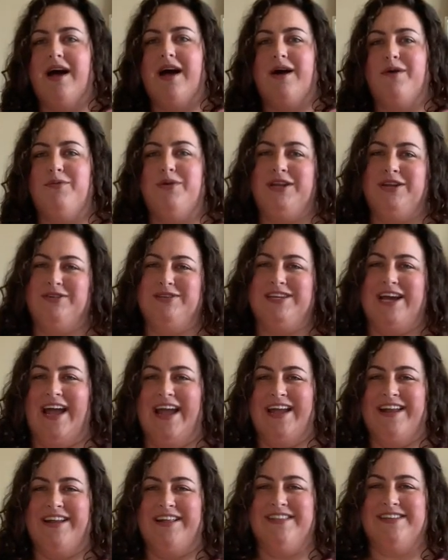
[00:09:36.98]
when you
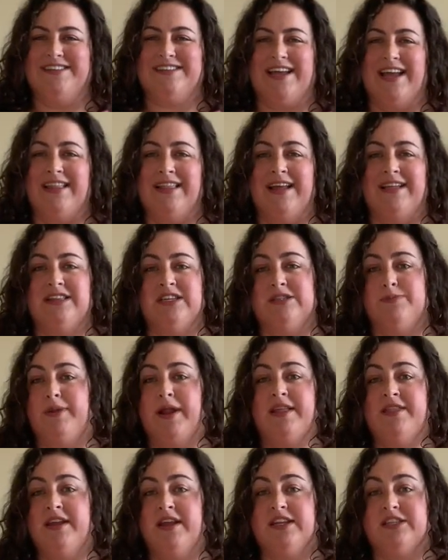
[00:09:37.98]
tie it on the side like this, but
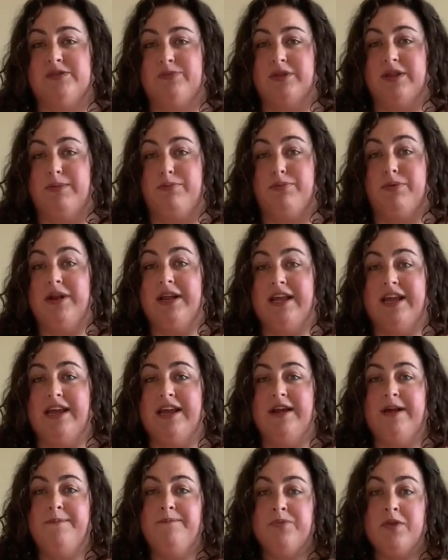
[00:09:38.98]
I think it's really
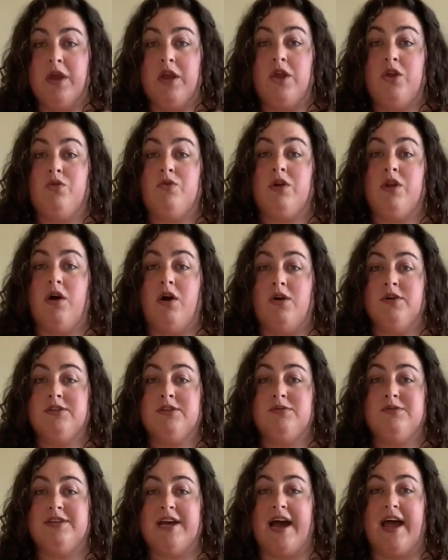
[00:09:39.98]
pretty. You can
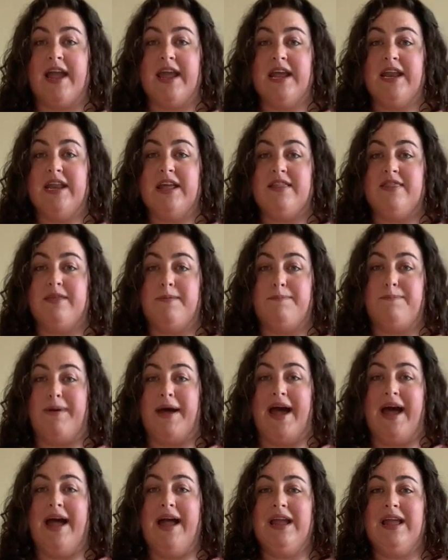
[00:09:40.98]
also tie it in the
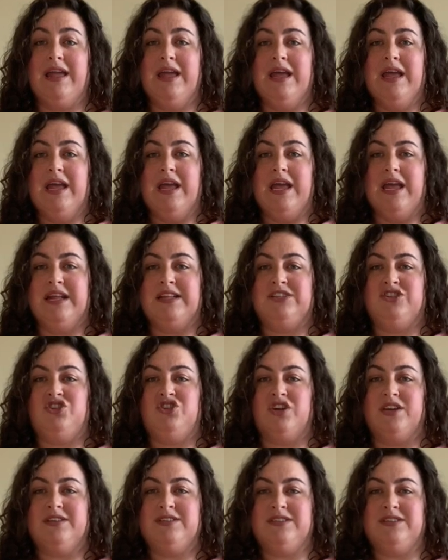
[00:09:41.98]
back. It's
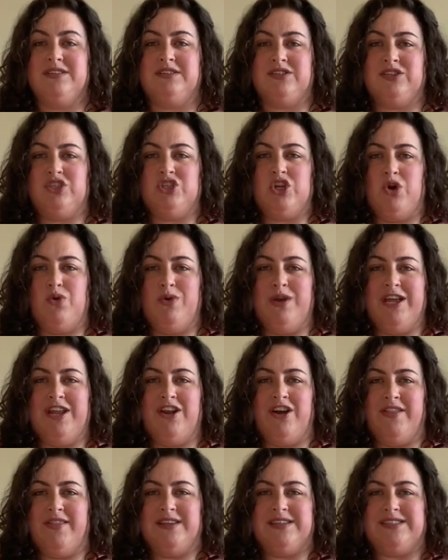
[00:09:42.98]
just sewn in
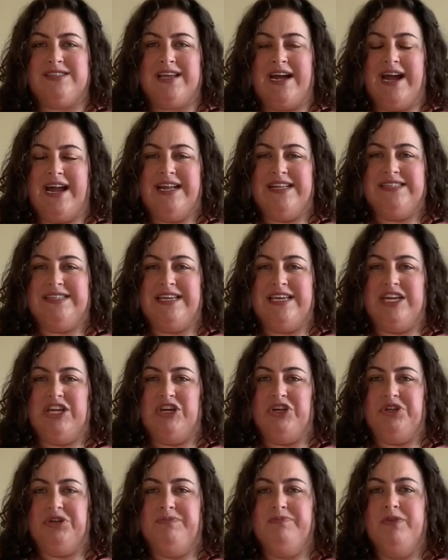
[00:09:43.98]
on the sides
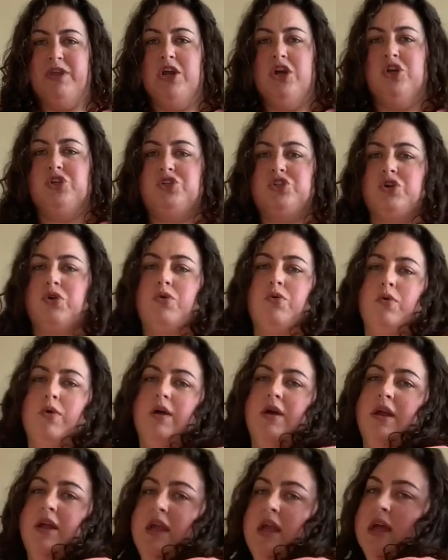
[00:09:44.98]
here,
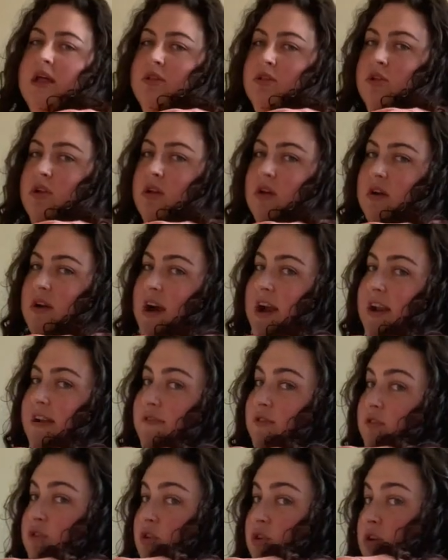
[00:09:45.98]
so it kind
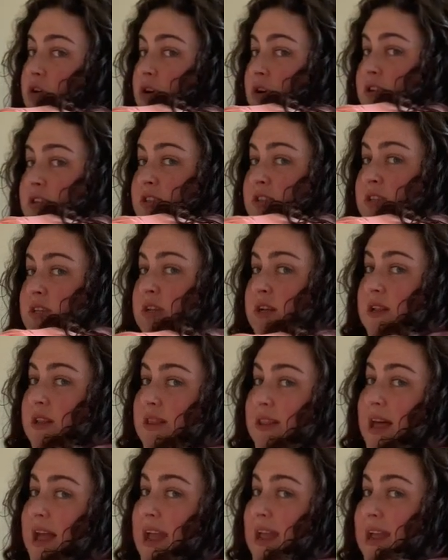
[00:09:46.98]
of looks
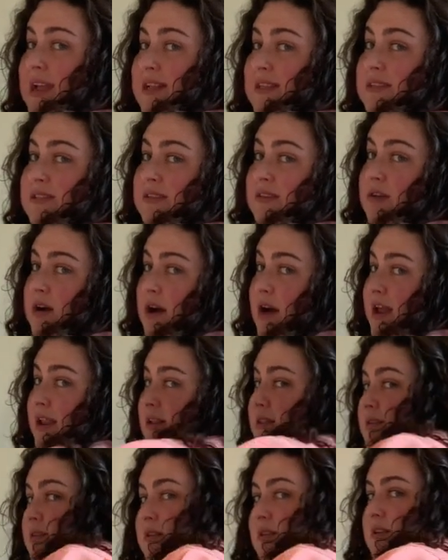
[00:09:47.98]
like it's
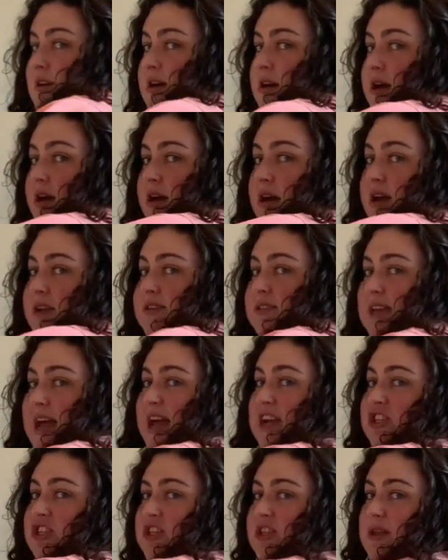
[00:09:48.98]
got a
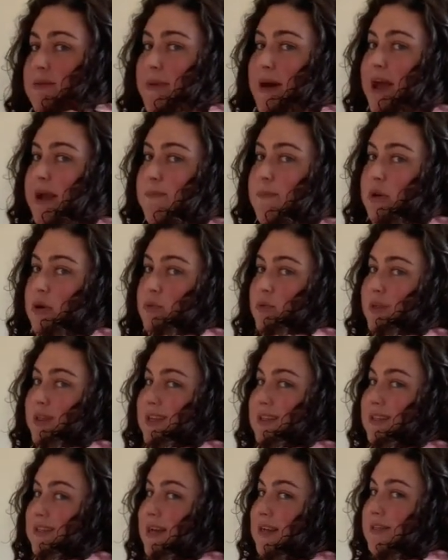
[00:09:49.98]
sash in the back, but it
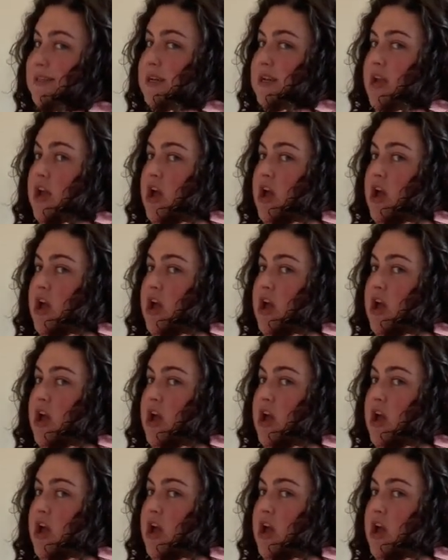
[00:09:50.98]
really doesn't.